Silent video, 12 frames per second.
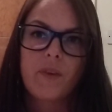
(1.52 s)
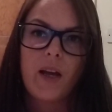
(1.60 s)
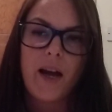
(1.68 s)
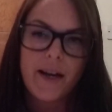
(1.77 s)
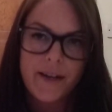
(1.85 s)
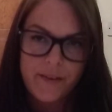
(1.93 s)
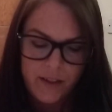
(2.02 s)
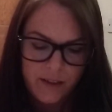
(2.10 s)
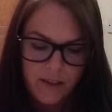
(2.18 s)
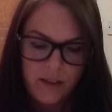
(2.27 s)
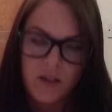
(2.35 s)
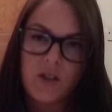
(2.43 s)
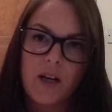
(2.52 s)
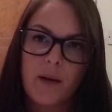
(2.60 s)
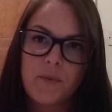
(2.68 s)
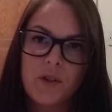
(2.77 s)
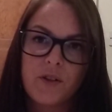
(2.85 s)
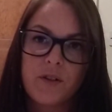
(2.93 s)
Hi, this is
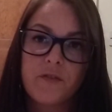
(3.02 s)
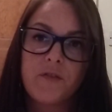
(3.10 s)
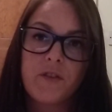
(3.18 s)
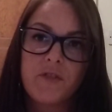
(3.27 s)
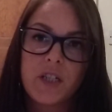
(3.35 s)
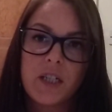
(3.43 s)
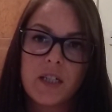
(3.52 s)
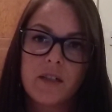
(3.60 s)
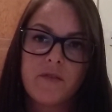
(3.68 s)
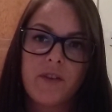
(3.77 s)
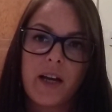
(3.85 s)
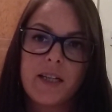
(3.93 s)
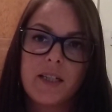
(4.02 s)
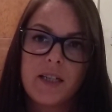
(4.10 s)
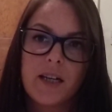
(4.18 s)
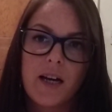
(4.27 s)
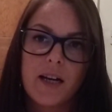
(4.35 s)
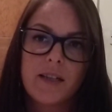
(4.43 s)
chapter 15 of
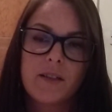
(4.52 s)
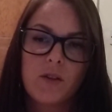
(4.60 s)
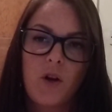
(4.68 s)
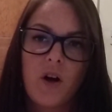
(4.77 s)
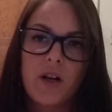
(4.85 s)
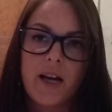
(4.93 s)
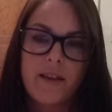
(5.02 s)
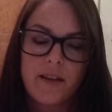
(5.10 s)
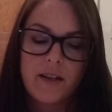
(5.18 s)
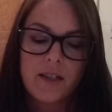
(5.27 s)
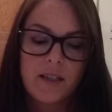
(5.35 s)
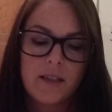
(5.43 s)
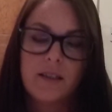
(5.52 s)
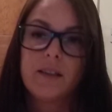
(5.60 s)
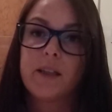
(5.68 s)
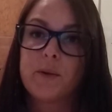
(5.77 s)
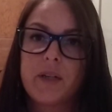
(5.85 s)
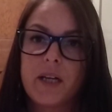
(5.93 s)
ATI's Law and Ethics
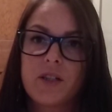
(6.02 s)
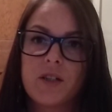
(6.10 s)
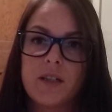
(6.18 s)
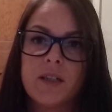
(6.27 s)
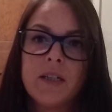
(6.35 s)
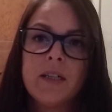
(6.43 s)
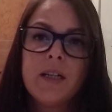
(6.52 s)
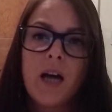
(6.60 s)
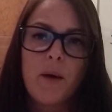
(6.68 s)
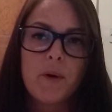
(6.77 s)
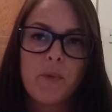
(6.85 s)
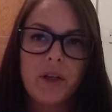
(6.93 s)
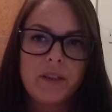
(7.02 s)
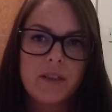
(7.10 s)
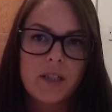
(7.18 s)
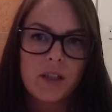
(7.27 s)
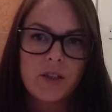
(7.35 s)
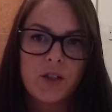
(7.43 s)
Liquidation. I'm going to break this
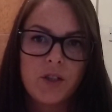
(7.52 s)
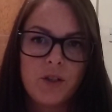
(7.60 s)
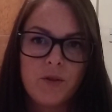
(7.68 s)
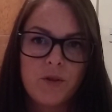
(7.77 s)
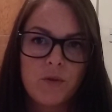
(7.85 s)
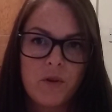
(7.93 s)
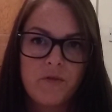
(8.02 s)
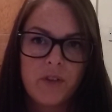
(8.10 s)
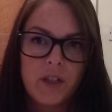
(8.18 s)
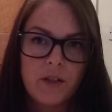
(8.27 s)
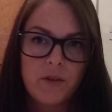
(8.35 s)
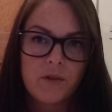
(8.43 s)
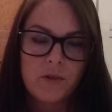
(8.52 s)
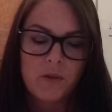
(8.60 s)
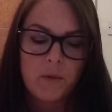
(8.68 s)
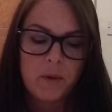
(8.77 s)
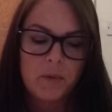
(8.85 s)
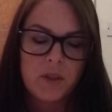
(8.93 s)
down into two short videos so
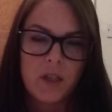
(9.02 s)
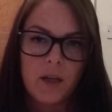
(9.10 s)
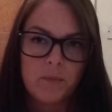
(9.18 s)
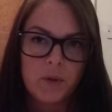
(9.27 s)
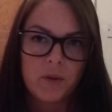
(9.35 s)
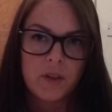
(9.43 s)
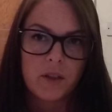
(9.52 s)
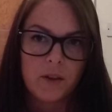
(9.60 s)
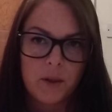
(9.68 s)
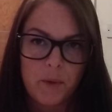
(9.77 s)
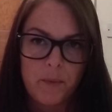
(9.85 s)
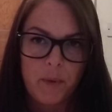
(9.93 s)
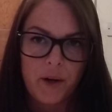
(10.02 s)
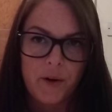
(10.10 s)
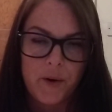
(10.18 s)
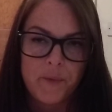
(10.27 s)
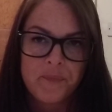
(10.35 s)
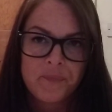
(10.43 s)
I'm able to upload it a little bit
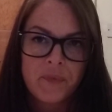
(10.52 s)
better.